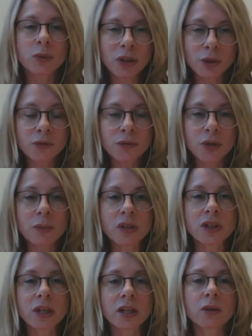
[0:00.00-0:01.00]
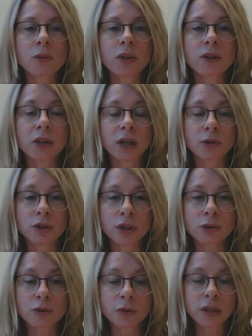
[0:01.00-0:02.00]
we learned from a study with young
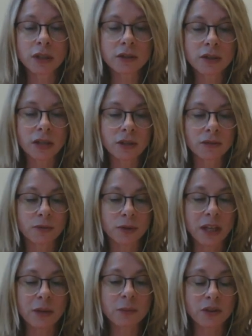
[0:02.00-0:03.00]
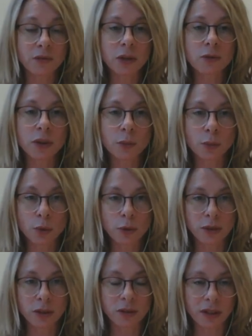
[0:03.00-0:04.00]
children is that for them, it's very
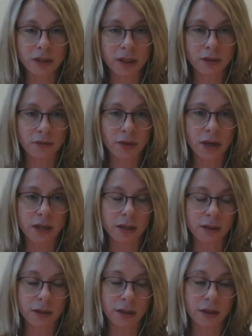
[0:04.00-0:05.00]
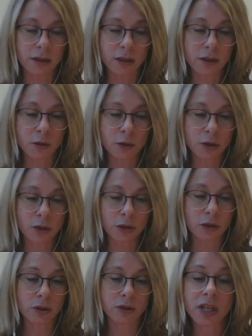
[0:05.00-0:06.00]
important that they find a
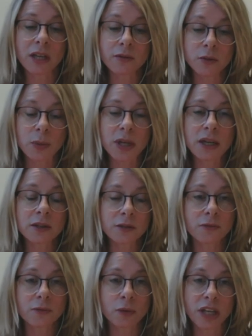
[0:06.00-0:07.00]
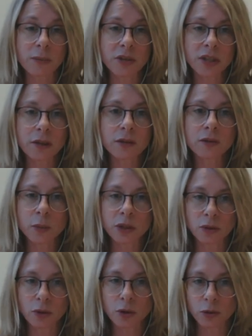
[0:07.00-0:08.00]
safe space for themselves,
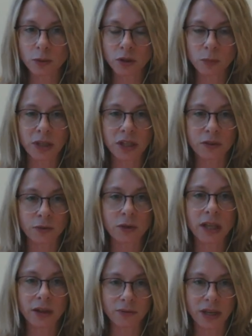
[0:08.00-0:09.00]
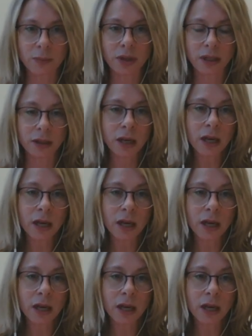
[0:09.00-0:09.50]
but also a space for their family.